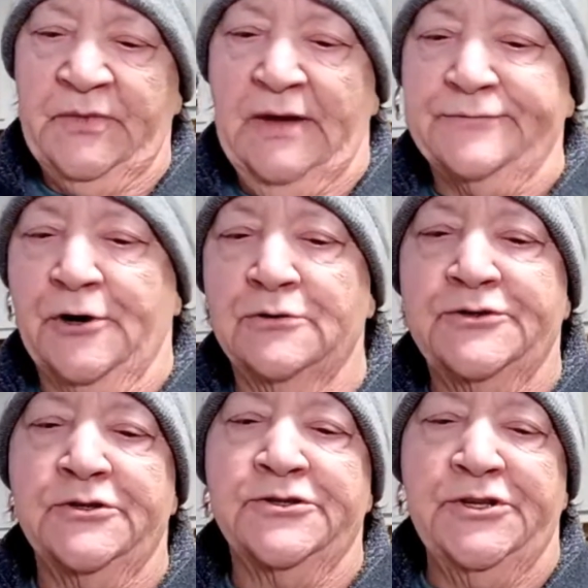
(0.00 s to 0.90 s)
of course,
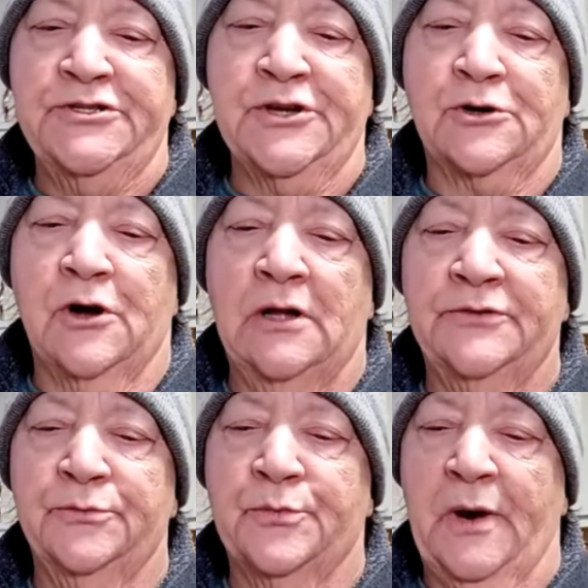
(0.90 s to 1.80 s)
there's these are
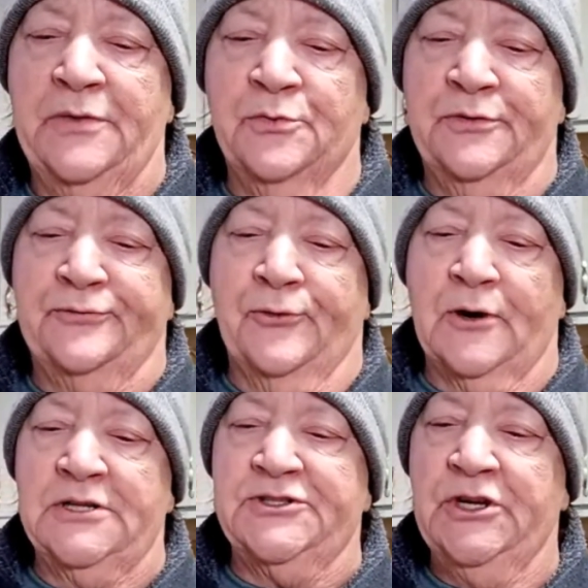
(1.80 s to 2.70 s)
called redwood
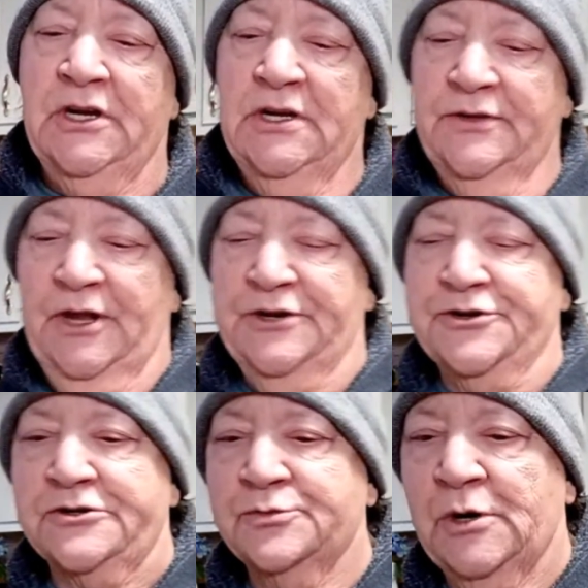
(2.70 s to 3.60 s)
forest
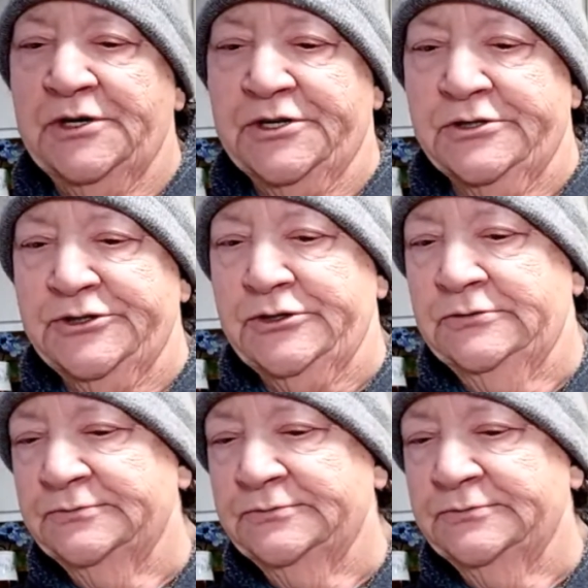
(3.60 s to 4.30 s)
nature's wonders.